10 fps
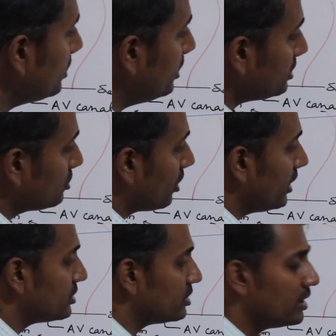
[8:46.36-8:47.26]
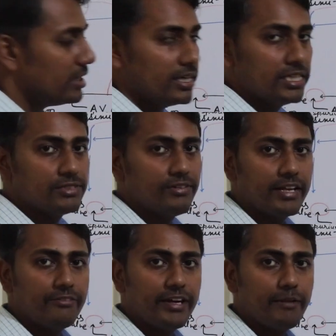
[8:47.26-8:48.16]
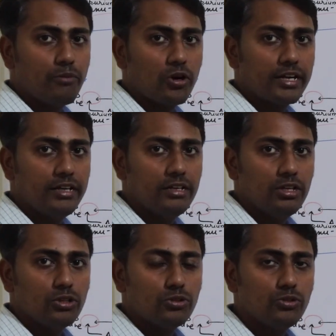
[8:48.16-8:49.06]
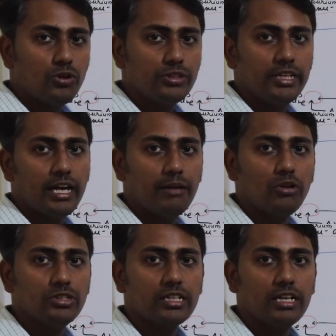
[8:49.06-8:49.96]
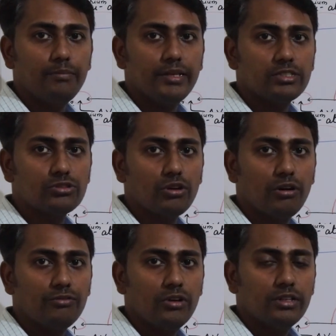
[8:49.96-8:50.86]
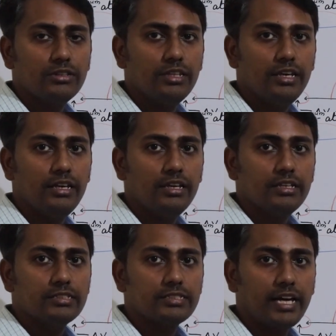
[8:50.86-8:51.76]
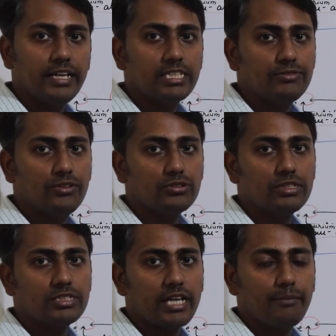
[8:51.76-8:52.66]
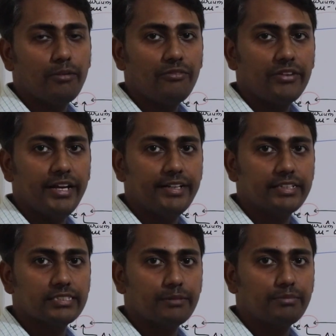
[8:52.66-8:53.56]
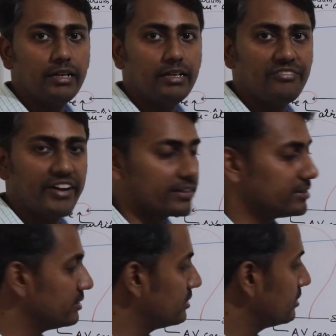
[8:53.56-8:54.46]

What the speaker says: This knowledge is very important to know the embryological basis of the sinus venosus type of atrial septal defect.